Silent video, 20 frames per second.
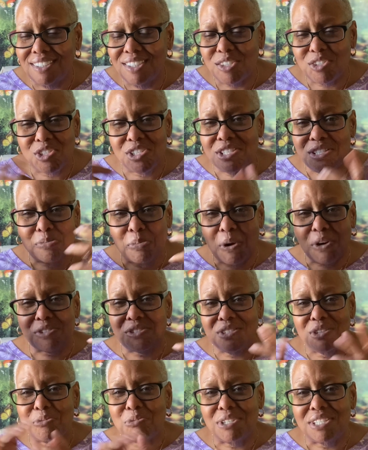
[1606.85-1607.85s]
She's the
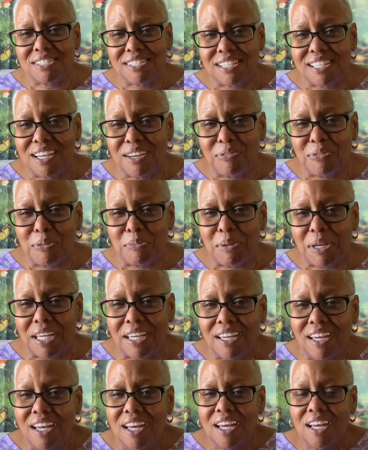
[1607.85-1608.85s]
person of reason here for me.
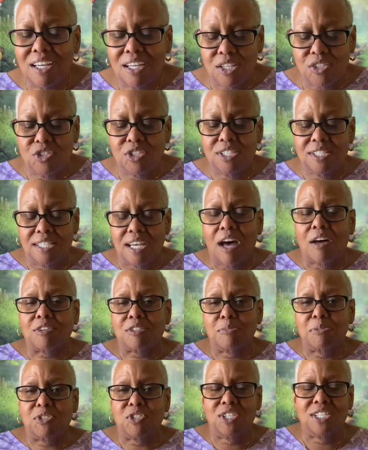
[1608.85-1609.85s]
Because she
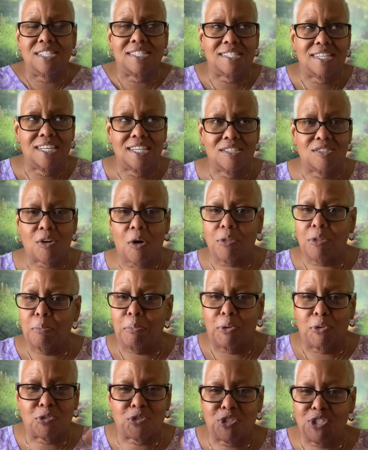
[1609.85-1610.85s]
tells me, she sees all the
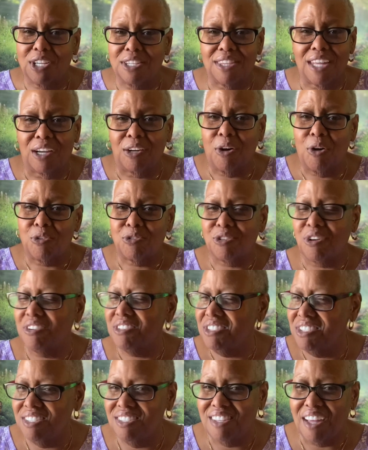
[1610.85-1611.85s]
bullshit that goes on.
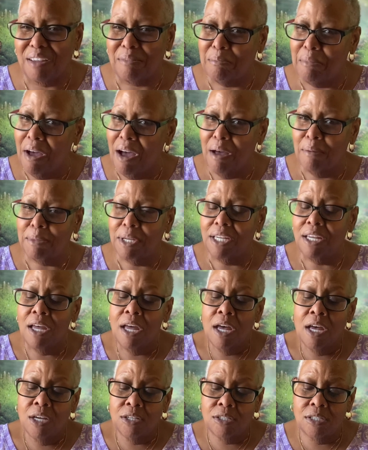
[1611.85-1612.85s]
And she's like, Mommy.
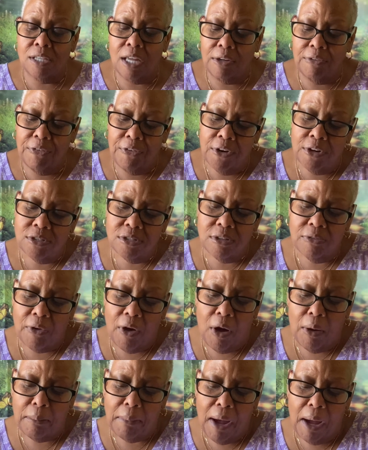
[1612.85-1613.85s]
She's like, first of
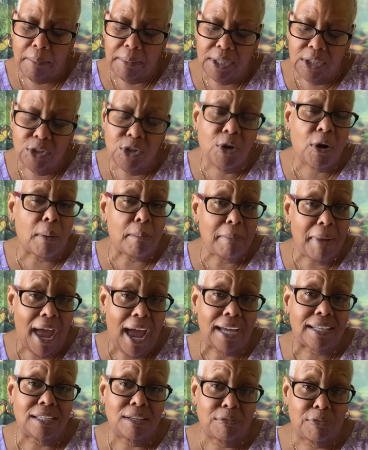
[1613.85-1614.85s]
all, Mommy, you're a
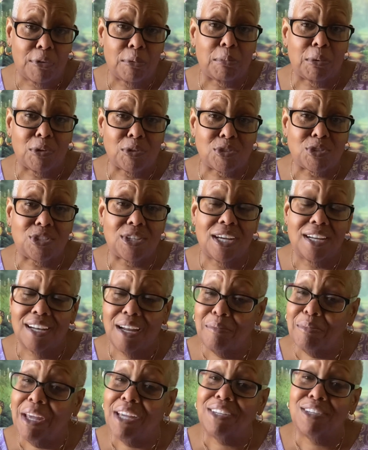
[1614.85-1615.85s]
magnet for bullshit. And
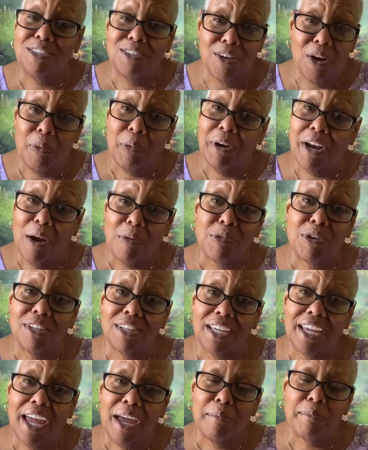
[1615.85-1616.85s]
I'm like, you know what? I
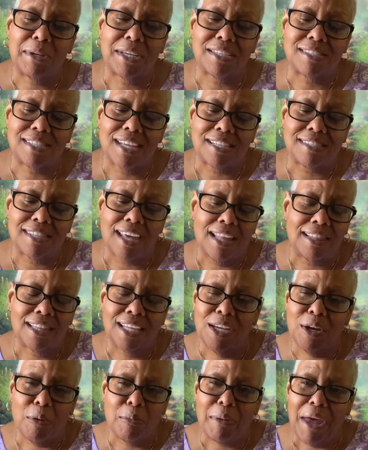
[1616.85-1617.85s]
really am. Because that's that
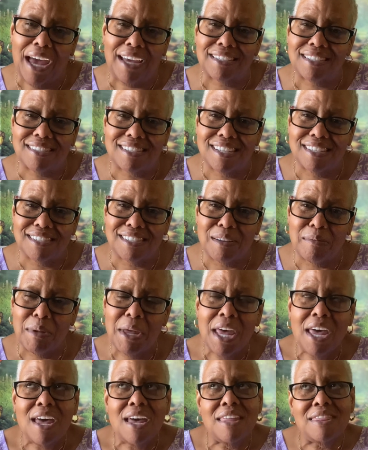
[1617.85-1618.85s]
Leo magnetism.
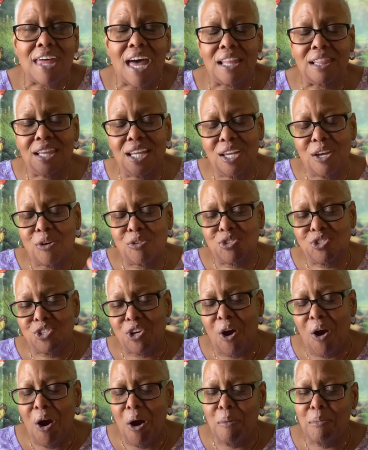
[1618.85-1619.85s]
That Leo
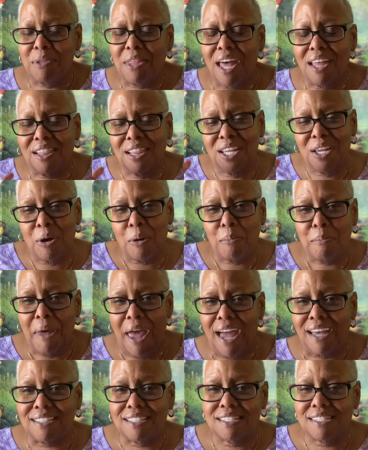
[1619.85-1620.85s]
charm and that Leo
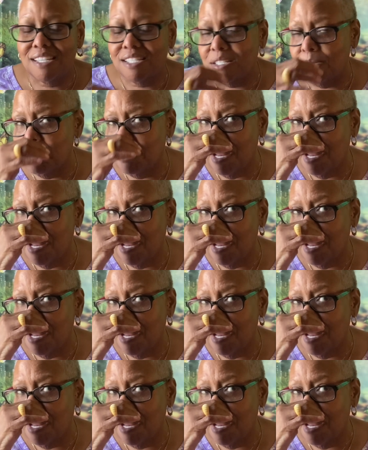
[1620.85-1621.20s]
magnetism.